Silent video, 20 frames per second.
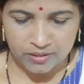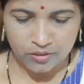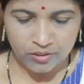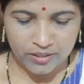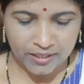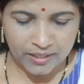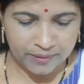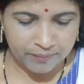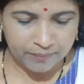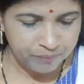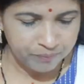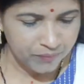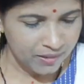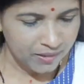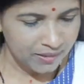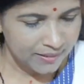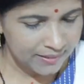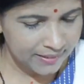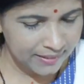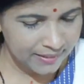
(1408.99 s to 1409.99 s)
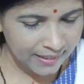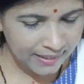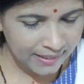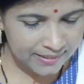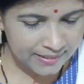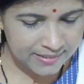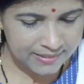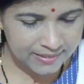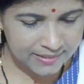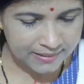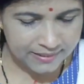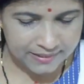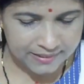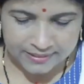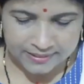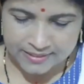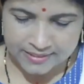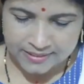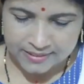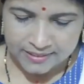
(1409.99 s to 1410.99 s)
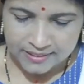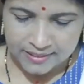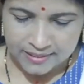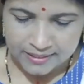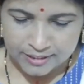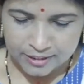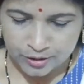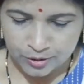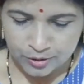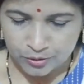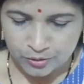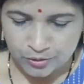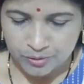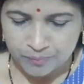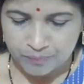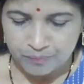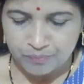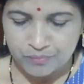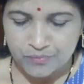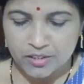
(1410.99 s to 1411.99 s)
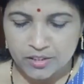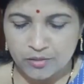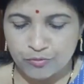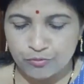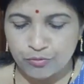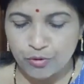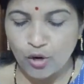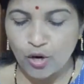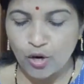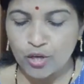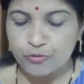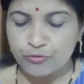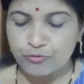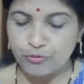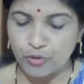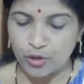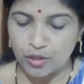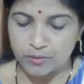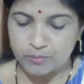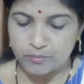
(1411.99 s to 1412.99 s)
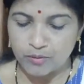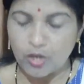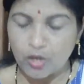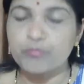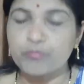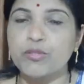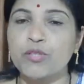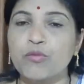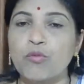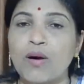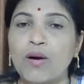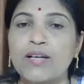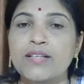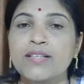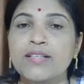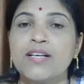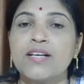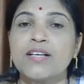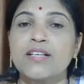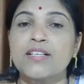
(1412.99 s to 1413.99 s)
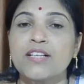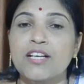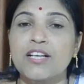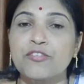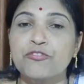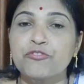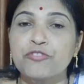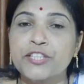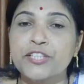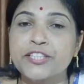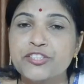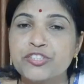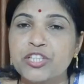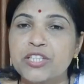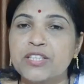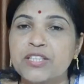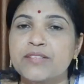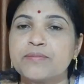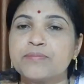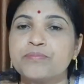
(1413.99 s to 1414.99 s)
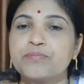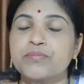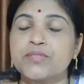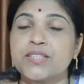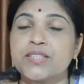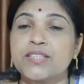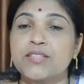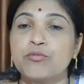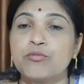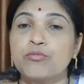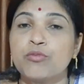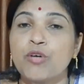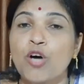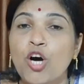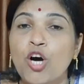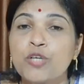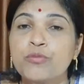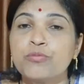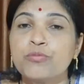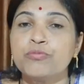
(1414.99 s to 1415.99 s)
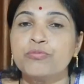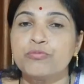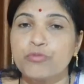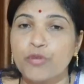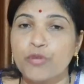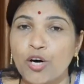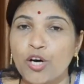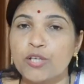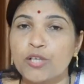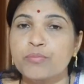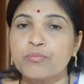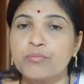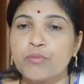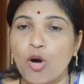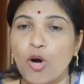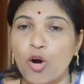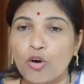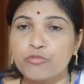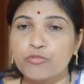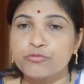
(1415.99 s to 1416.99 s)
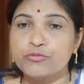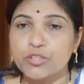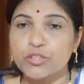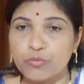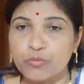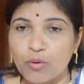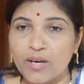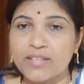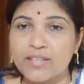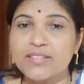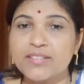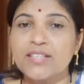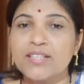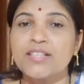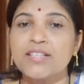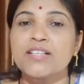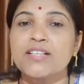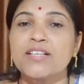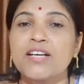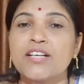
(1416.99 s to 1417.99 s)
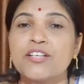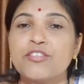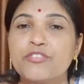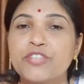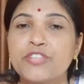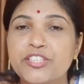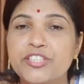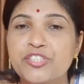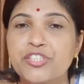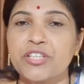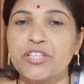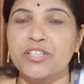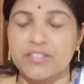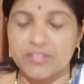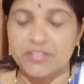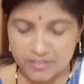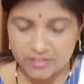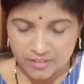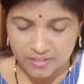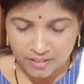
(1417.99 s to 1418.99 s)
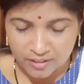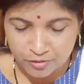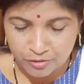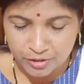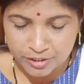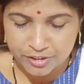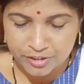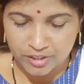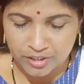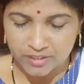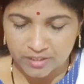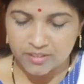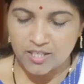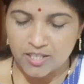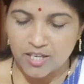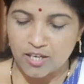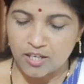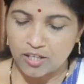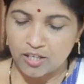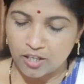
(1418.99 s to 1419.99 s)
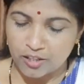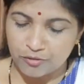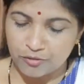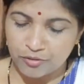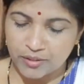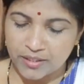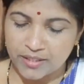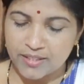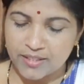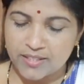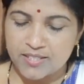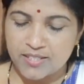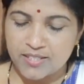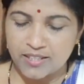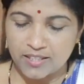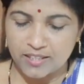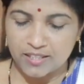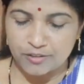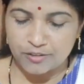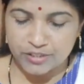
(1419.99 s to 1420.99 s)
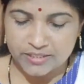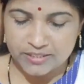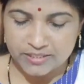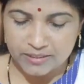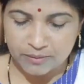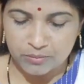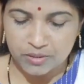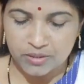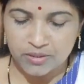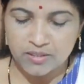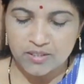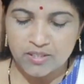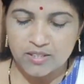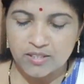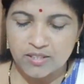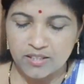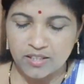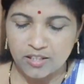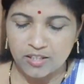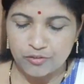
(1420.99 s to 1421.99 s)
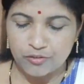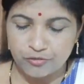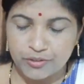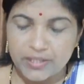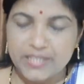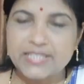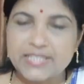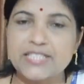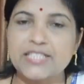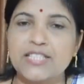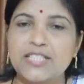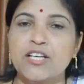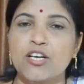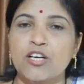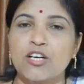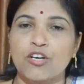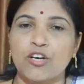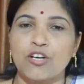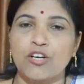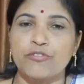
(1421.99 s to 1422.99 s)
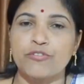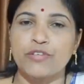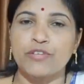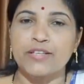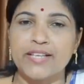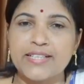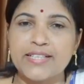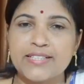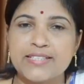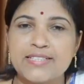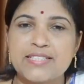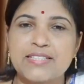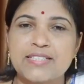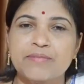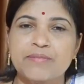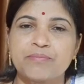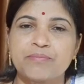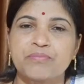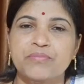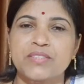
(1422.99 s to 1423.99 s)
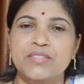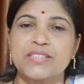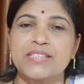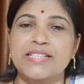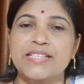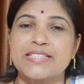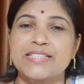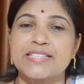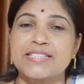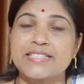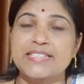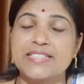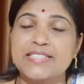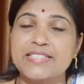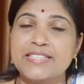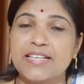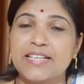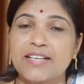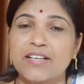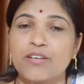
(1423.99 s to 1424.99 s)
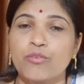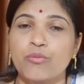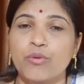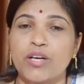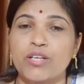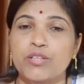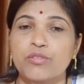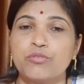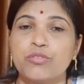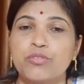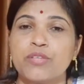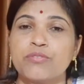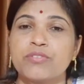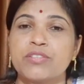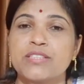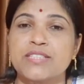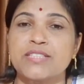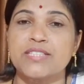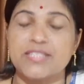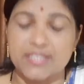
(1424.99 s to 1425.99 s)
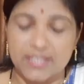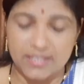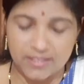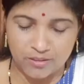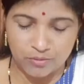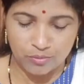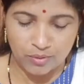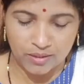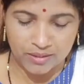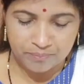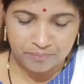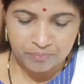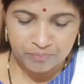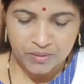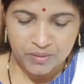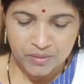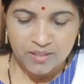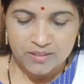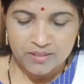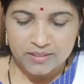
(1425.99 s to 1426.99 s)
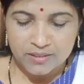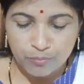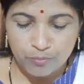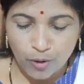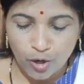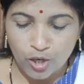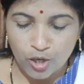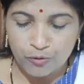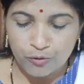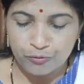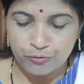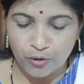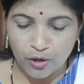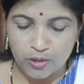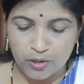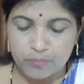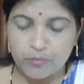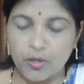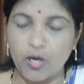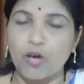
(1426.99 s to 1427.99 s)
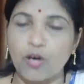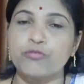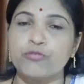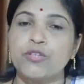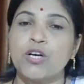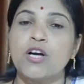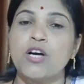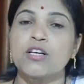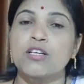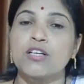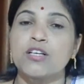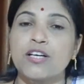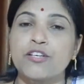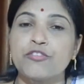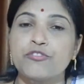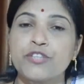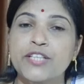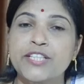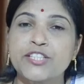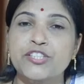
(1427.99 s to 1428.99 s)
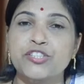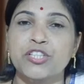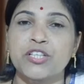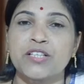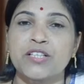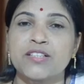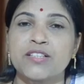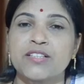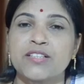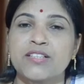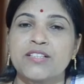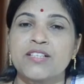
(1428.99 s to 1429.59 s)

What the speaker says: Okay. Next is your, the verb form of the word conviction. The verb form of the word conviction. Convey, convictable, convict, conveyance. Yes, it is a single word. Whoever is a single word. The verb form of conviction.